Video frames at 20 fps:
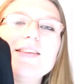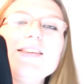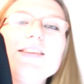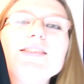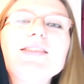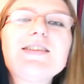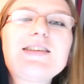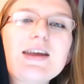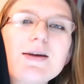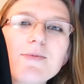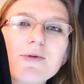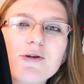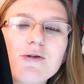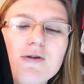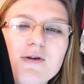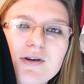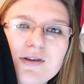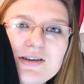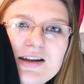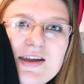this is the typical
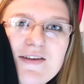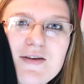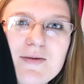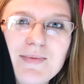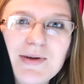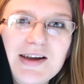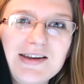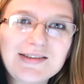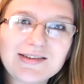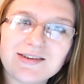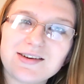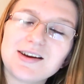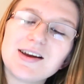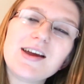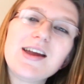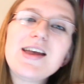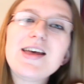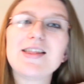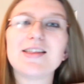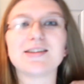Old Navy blazer.
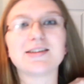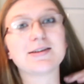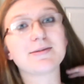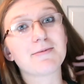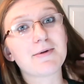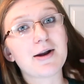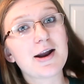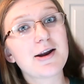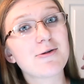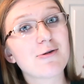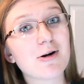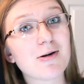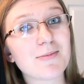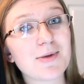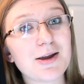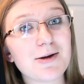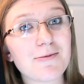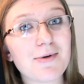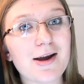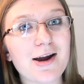This is what I
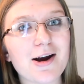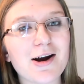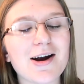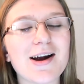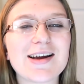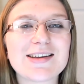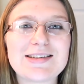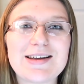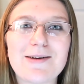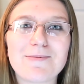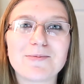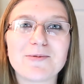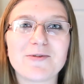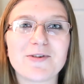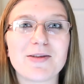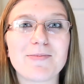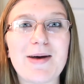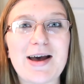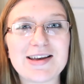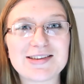normally wear, except
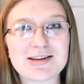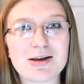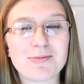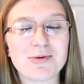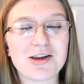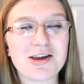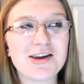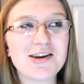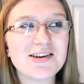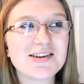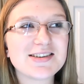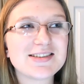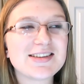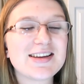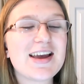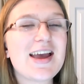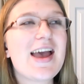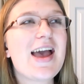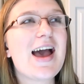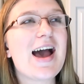for the past couple of years,
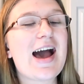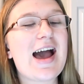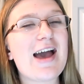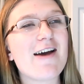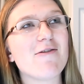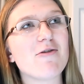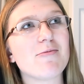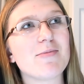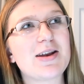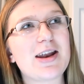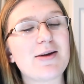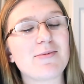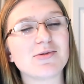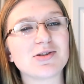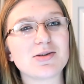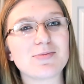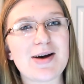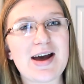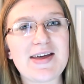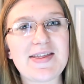I haven't been
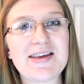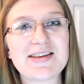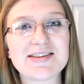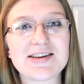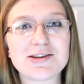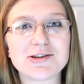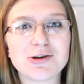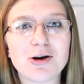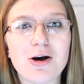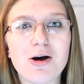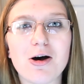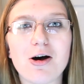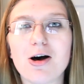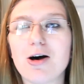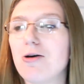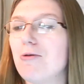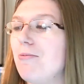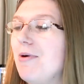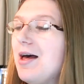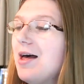able to buy these in
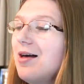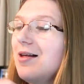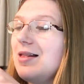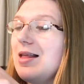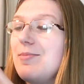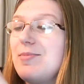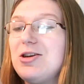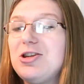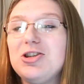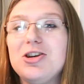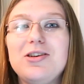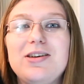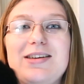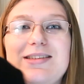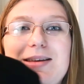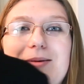tall. Well, let me show you